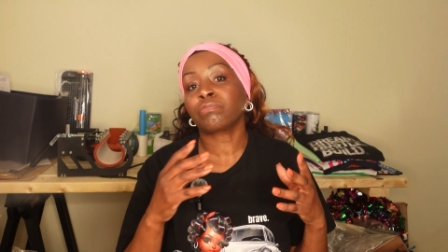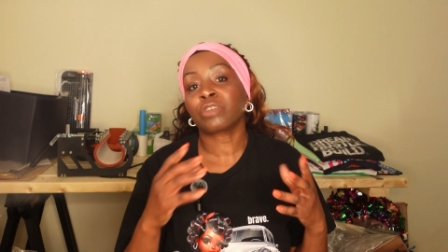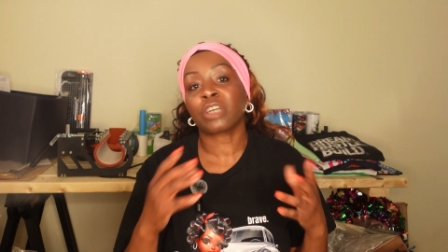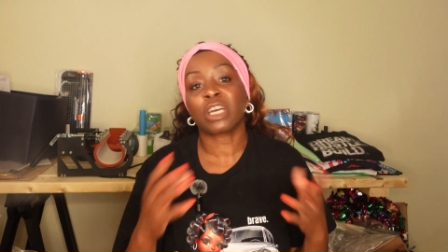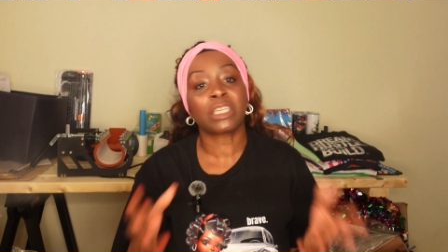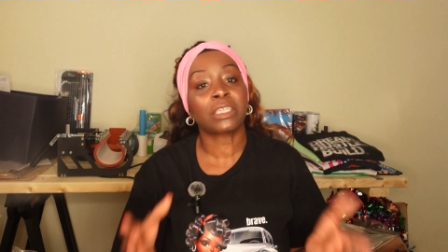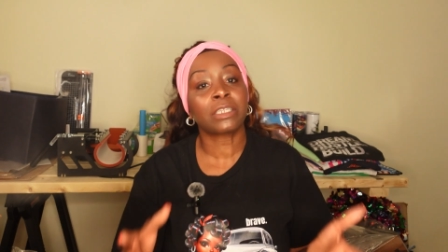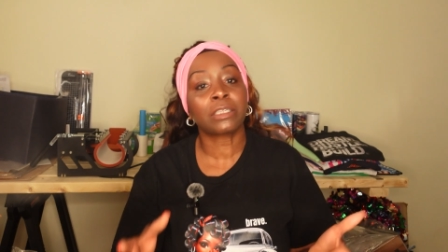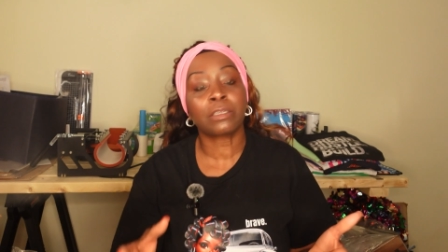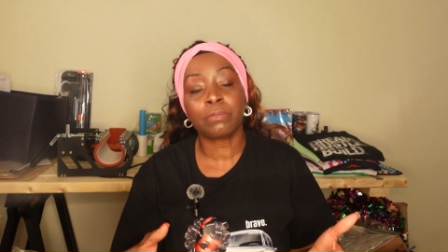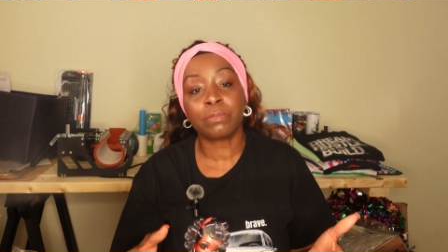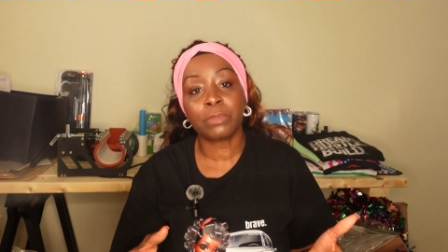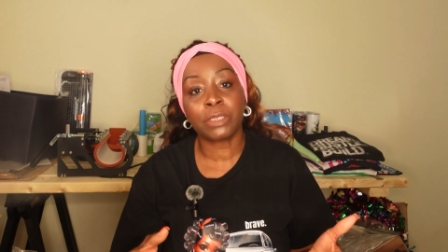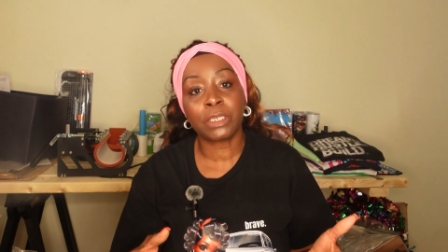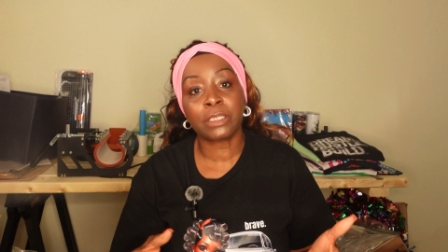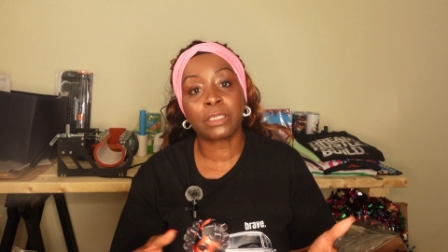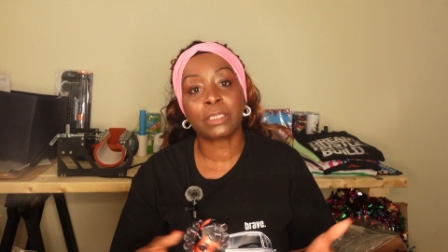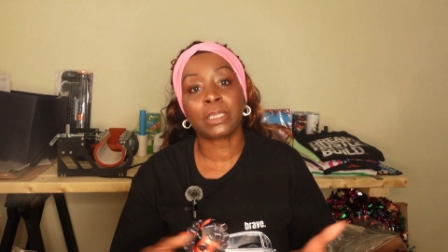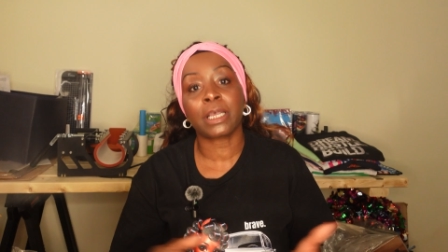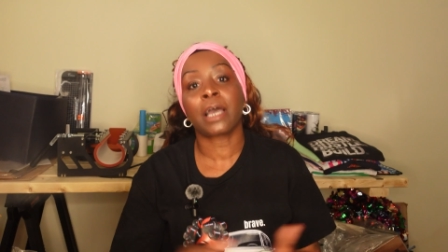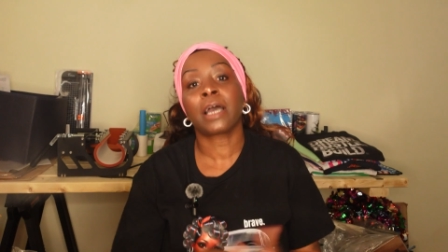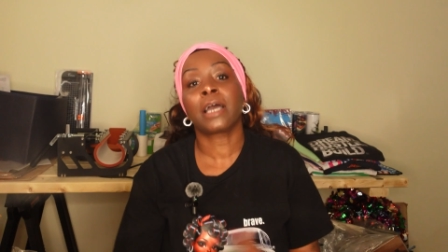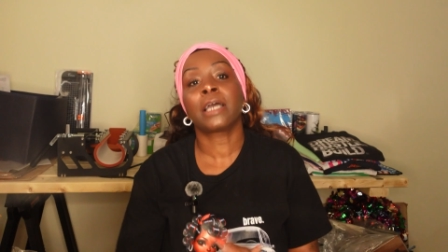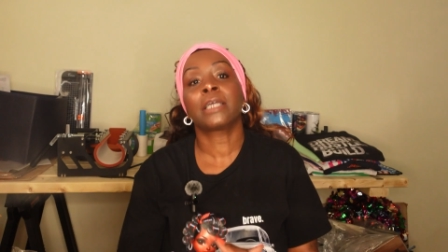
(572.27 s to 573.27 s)
custom
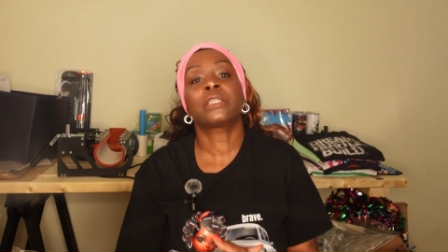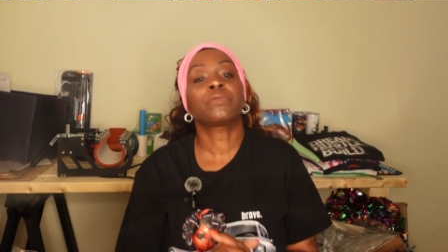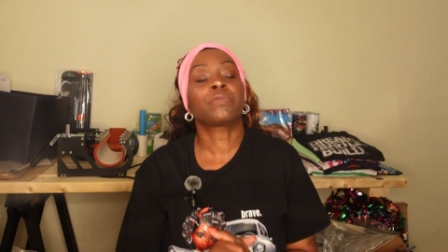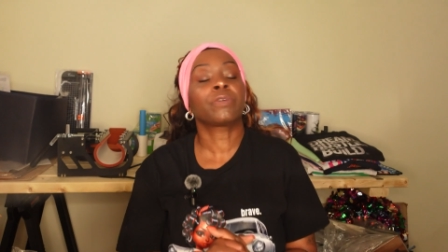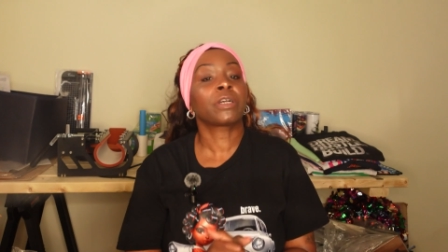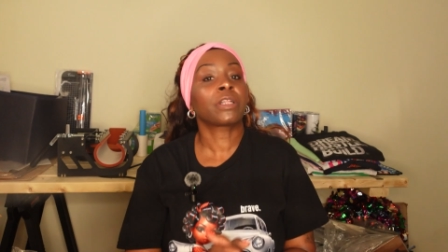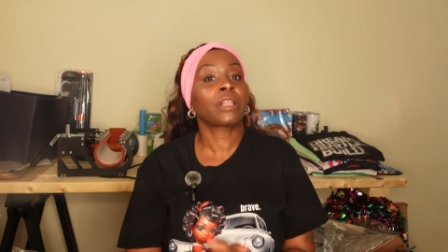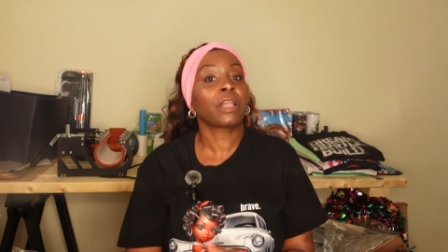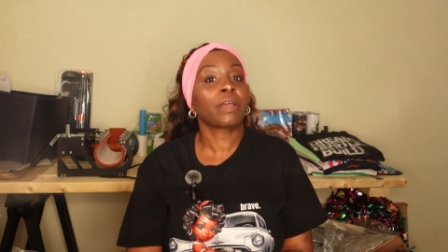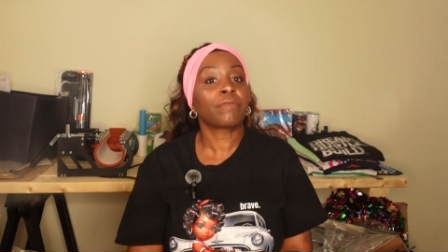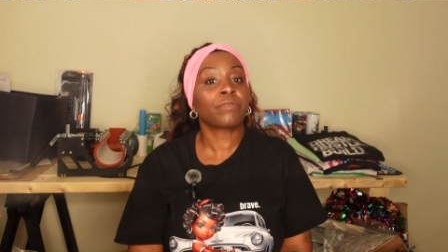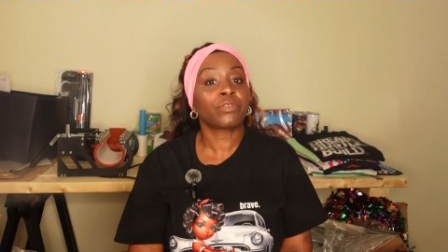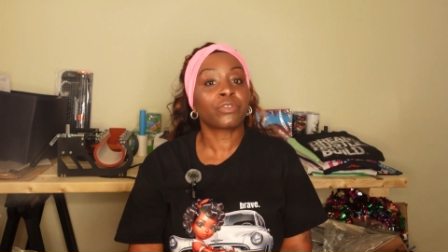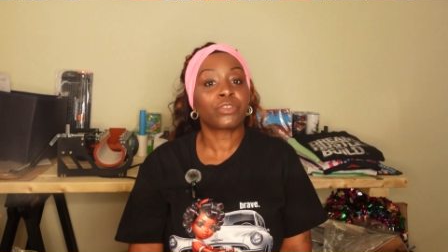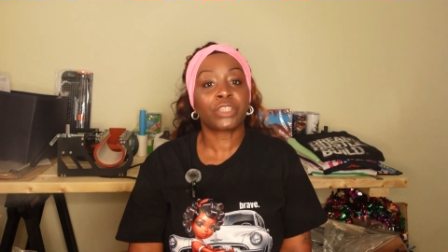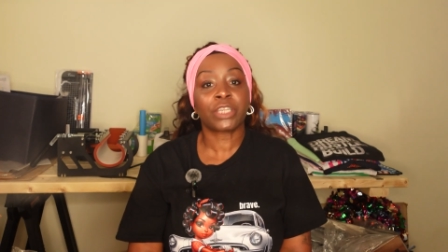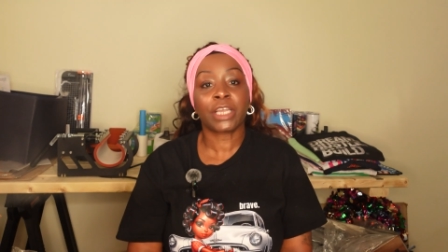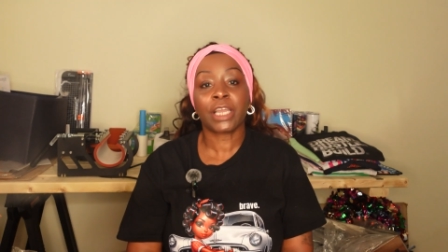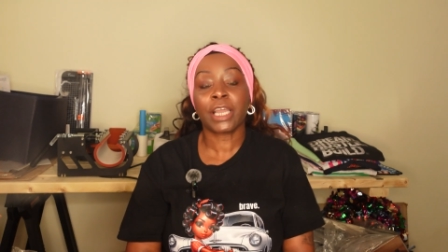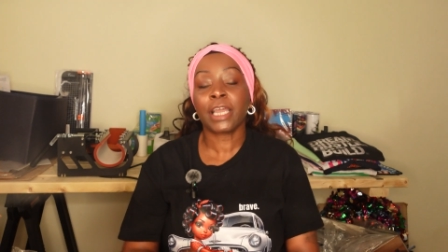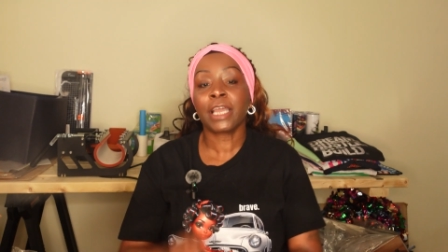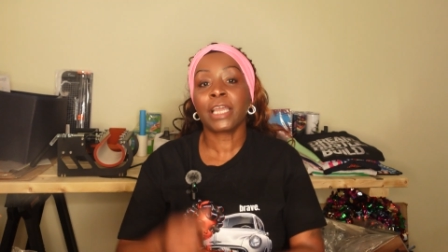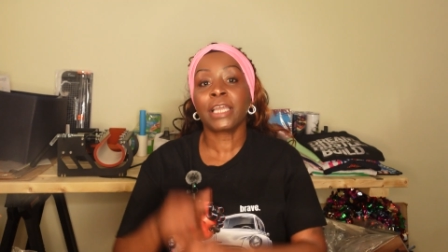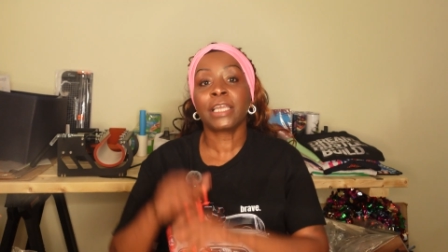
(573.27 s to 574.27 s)
designs with clever
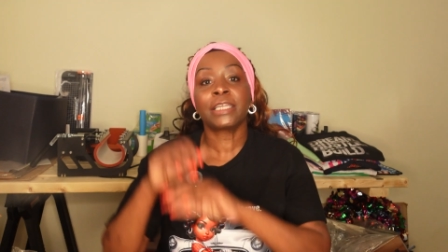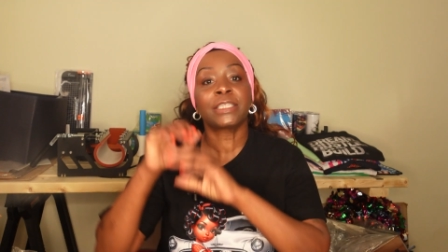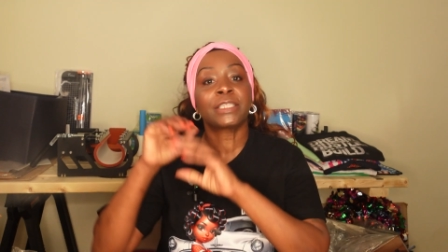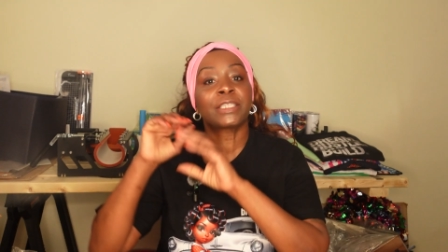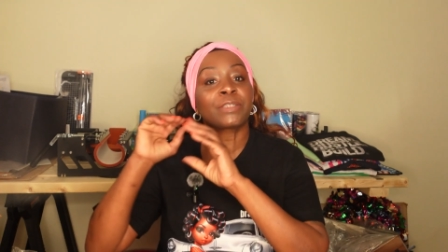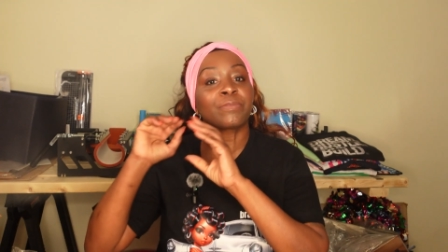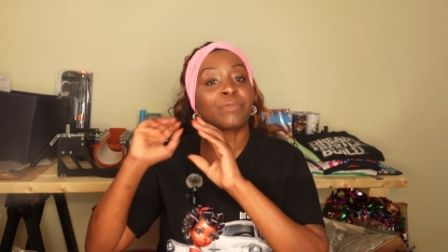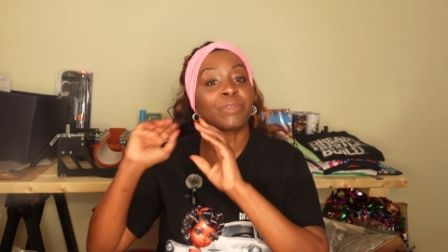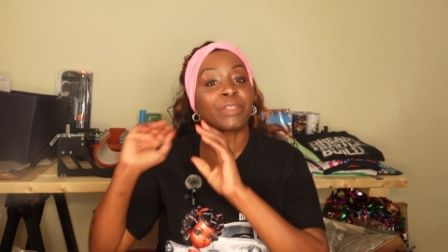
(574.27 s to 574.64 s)
sayings.